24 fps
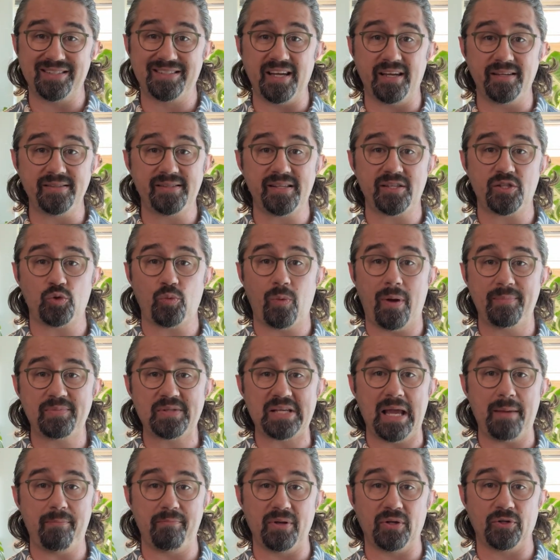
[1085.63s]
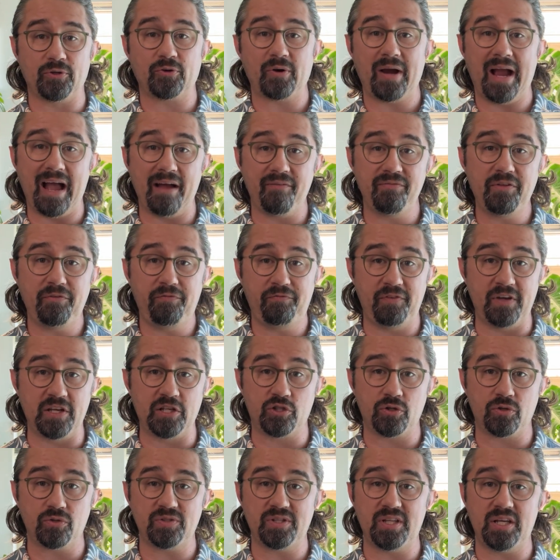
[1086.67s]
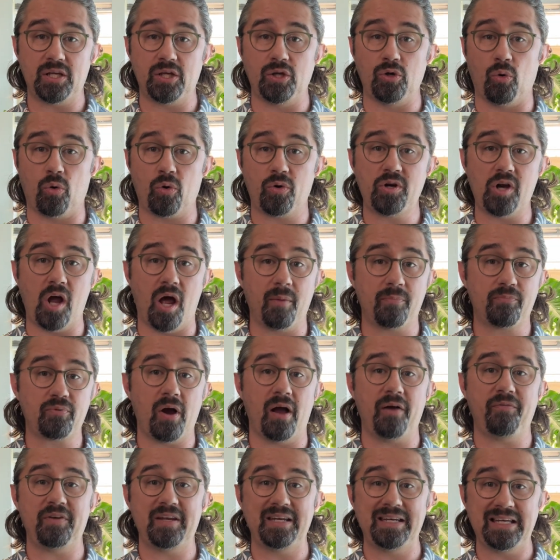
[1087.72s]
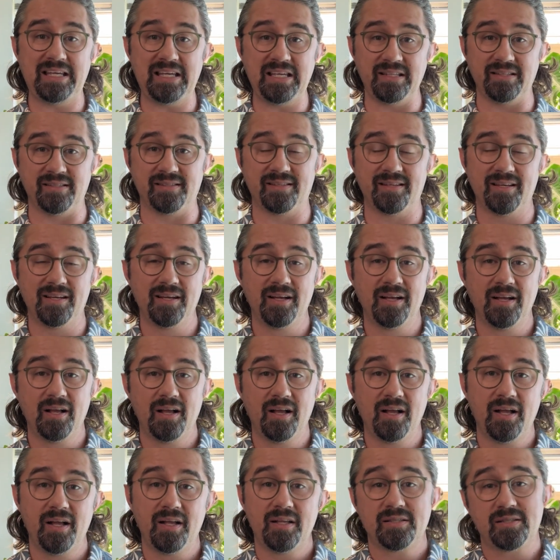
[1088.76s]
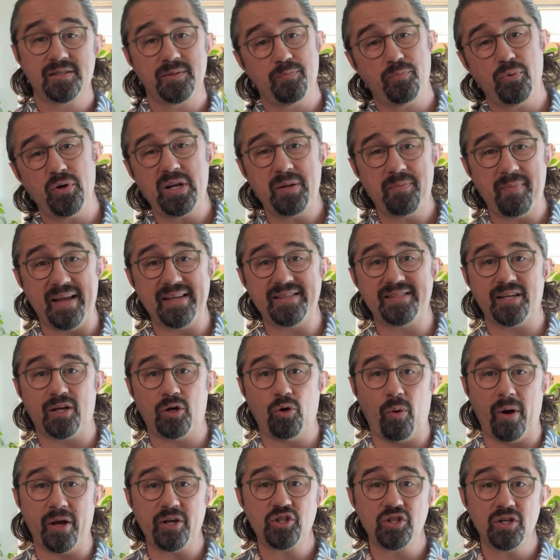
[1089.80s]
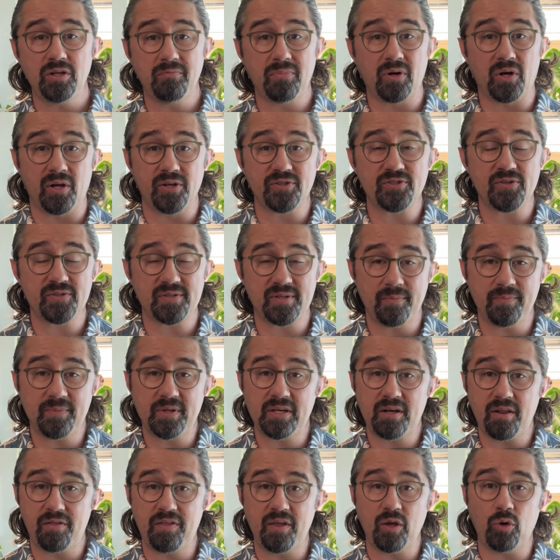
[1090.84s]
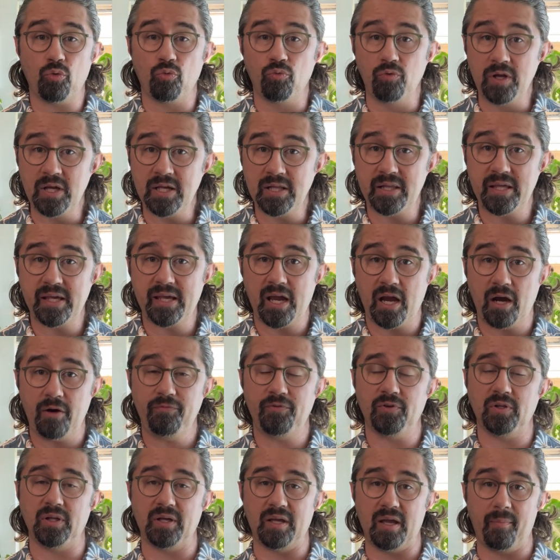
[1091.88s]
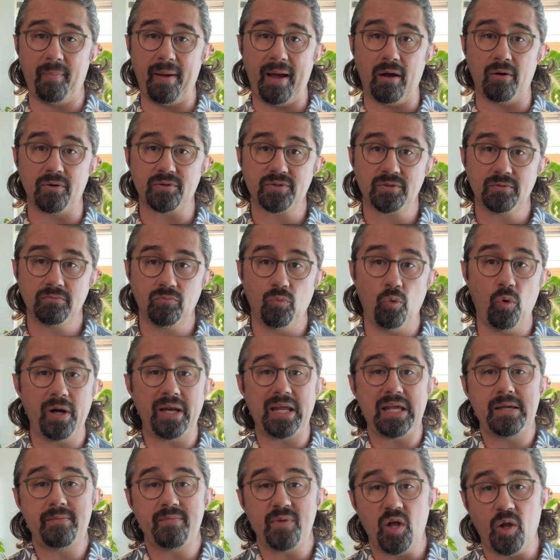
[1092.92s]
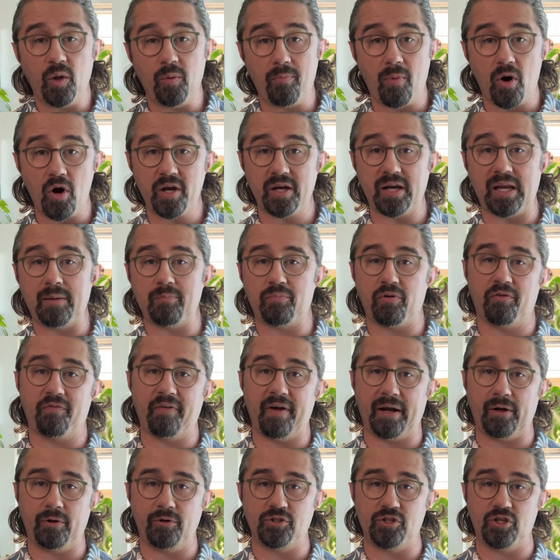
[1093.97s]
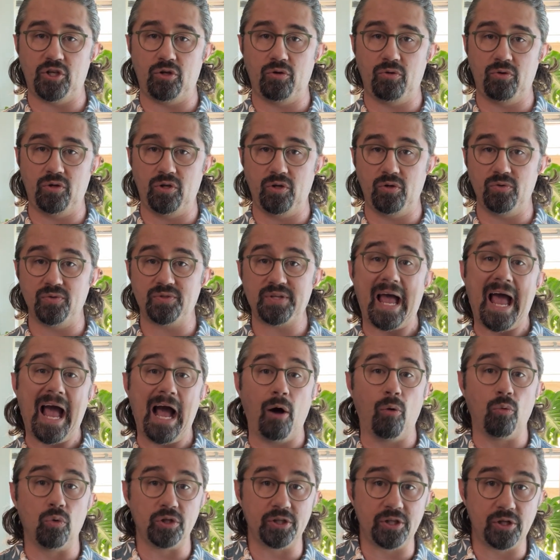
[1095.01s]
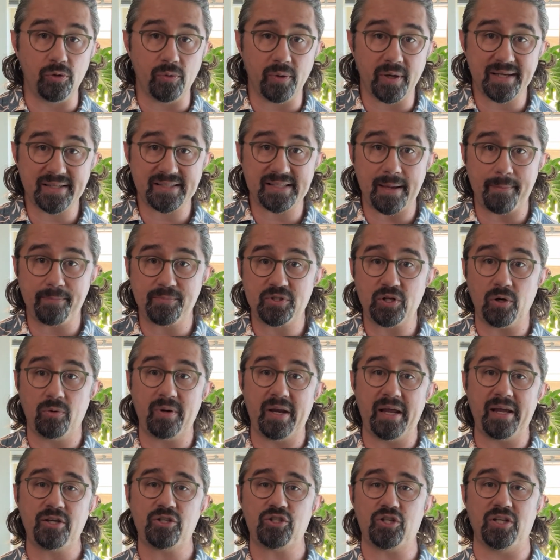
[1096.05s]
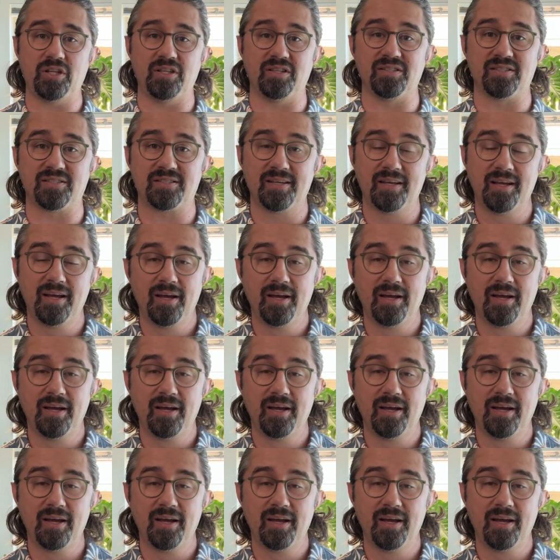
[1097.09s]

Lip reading: Does this website builder have the features that your nonprofit needs? It's a pretty basic question, but also something to think really carefully about. What email marketing provider do you use? How will you accept donations?